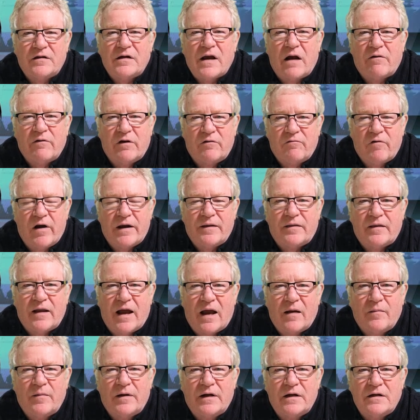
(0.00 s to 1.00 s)
Harry
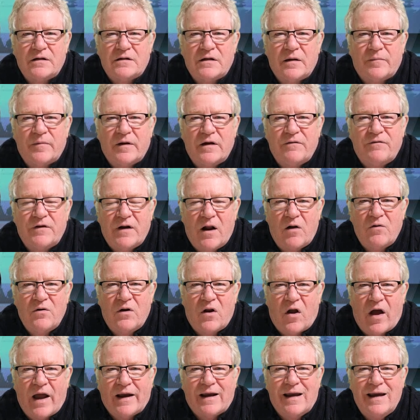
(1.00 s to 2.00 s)
Redknapp, and he said, but if you don't
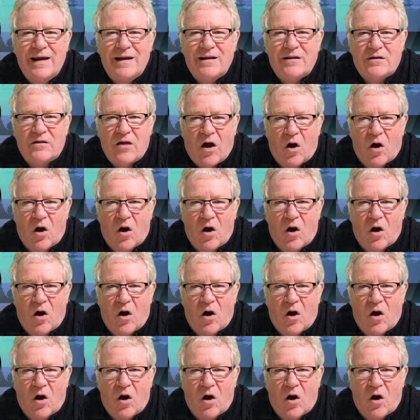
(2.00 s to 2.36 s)
like it,